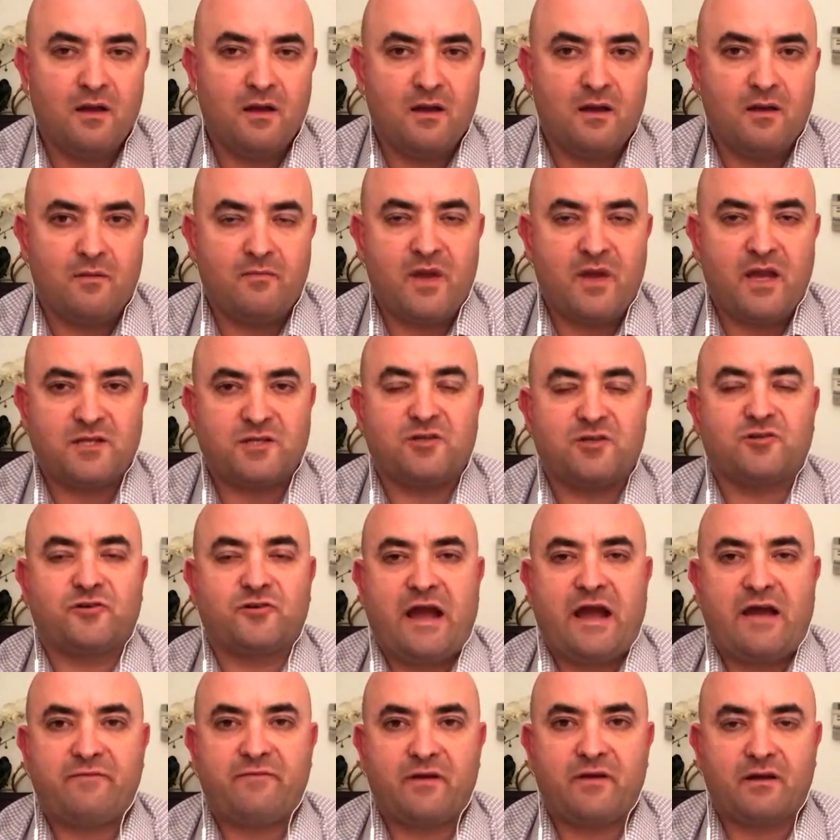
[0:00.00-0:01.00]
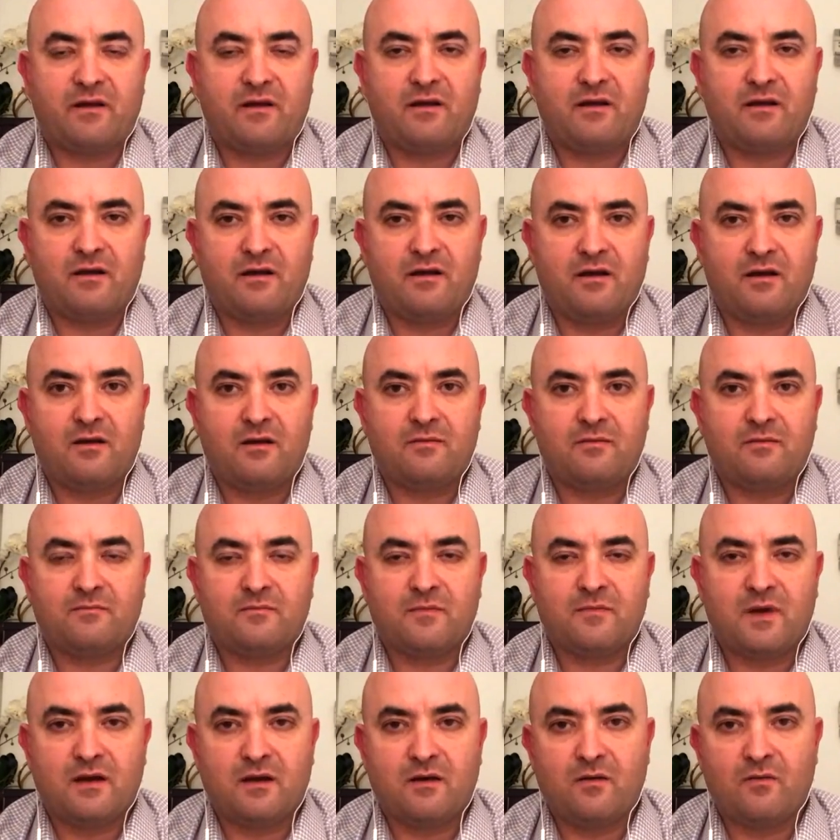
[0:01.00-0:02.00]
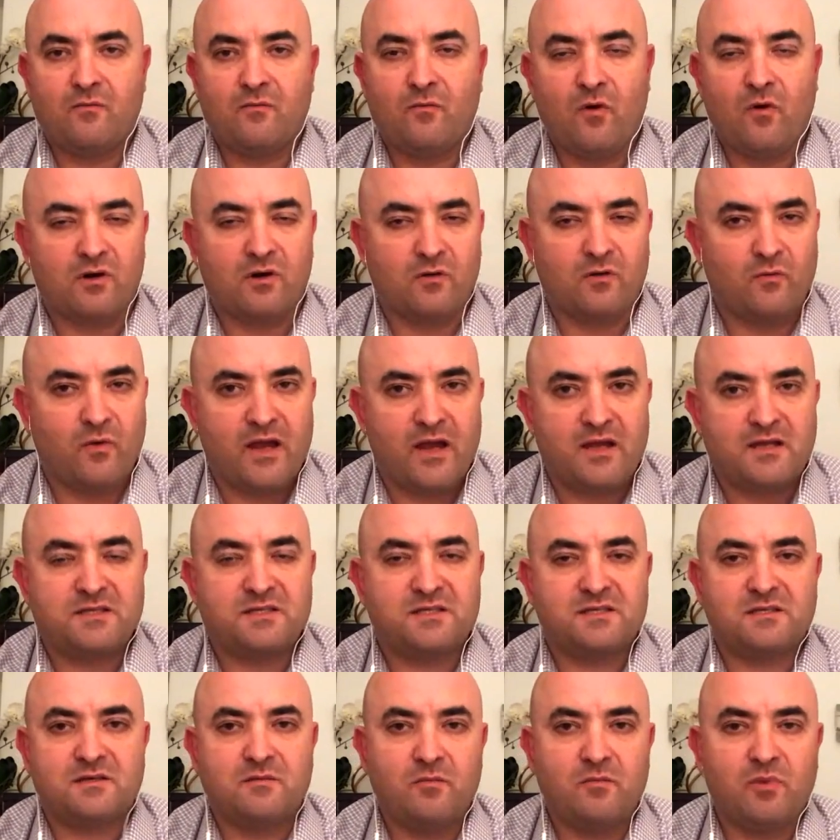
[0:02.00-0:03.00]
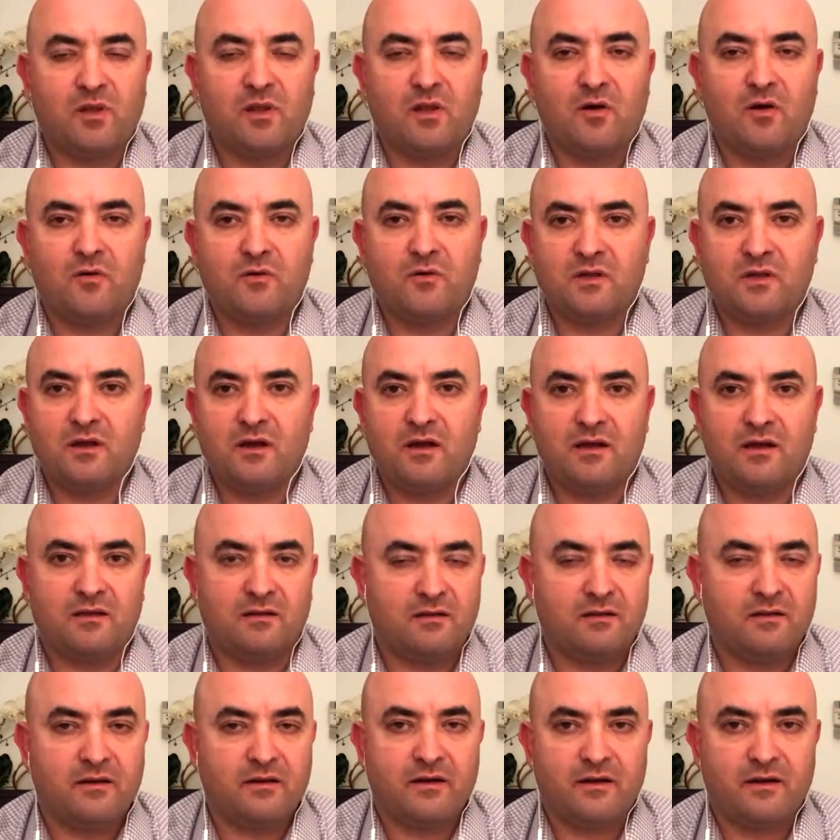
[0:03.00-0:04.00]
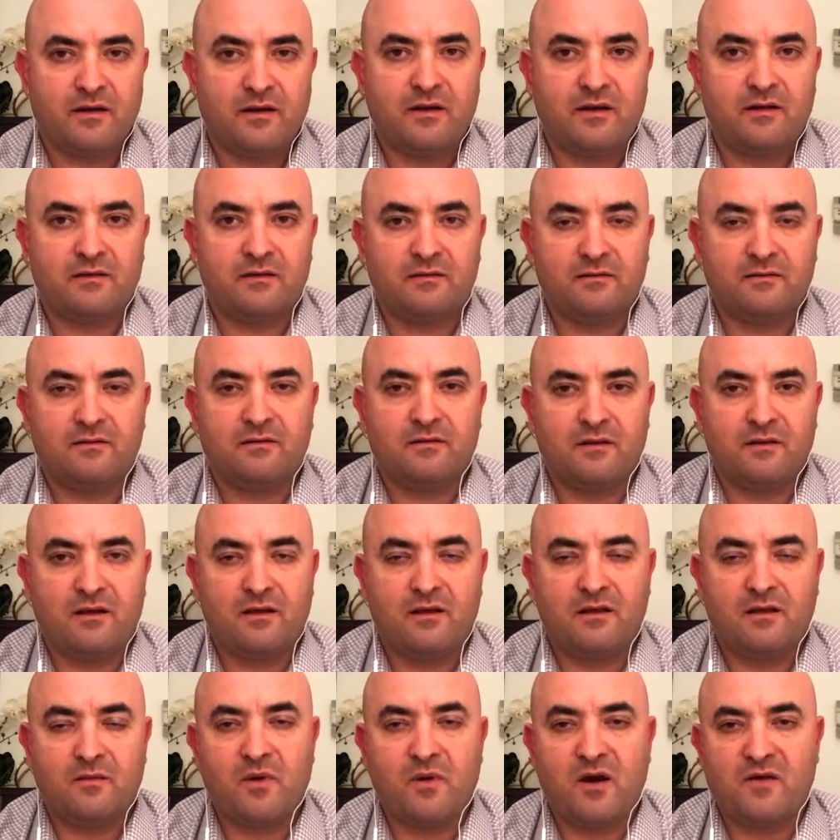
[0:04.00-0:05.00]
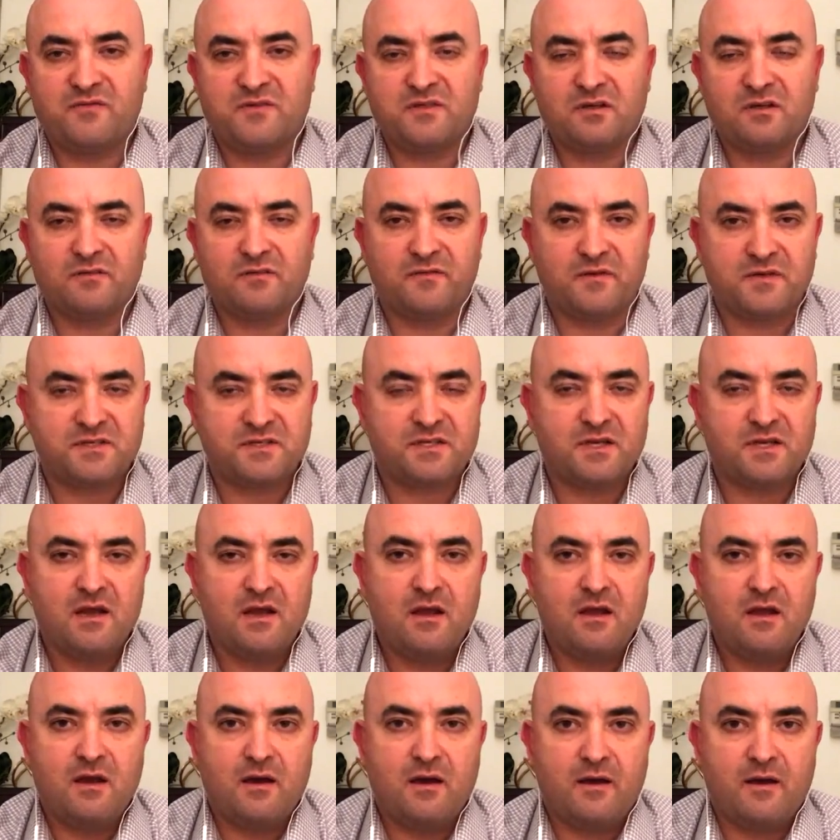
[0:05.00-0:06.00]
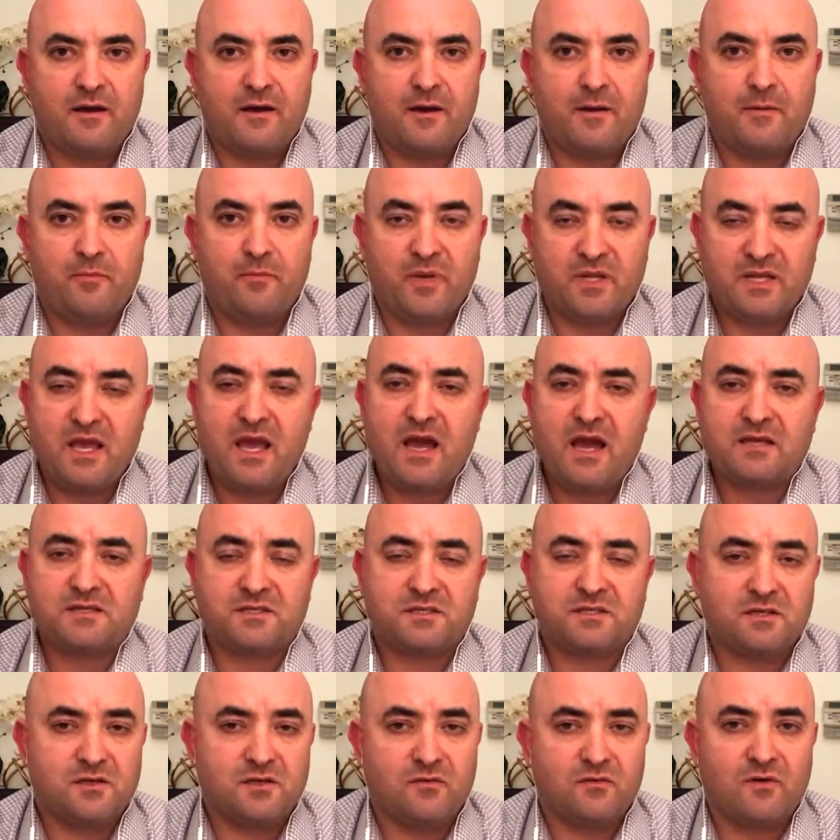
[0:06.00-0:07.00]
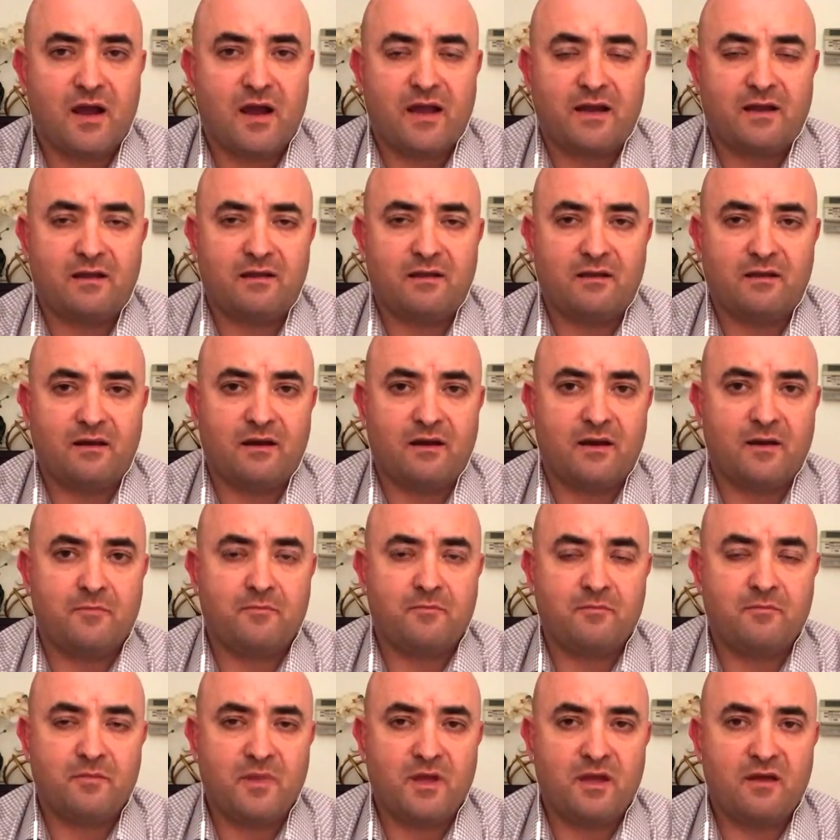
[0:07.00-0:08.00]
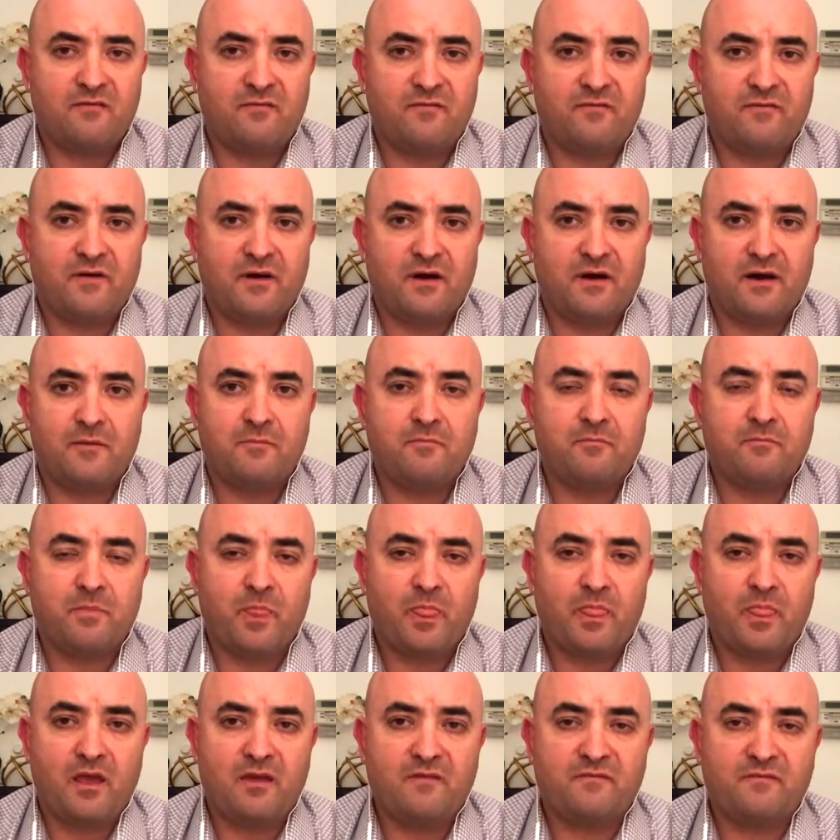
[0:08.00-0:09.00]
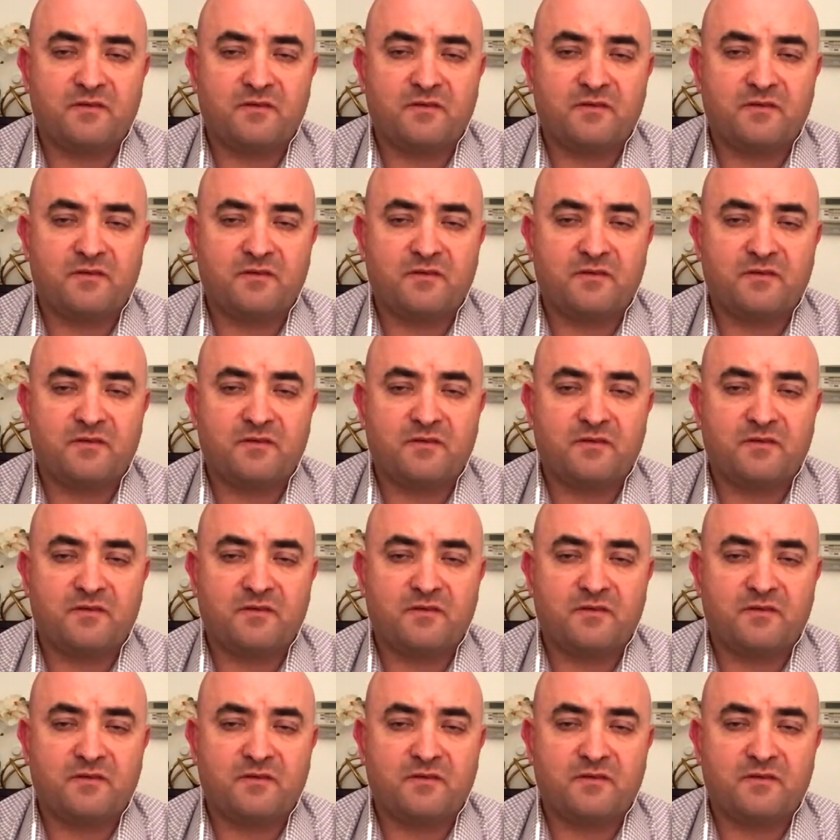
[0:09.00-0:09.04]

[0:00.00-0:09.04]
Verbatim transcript: major traffic uh, uh, waterways below and and uh, and and above surface. Uh, but yes, you're right. Um, if um, if a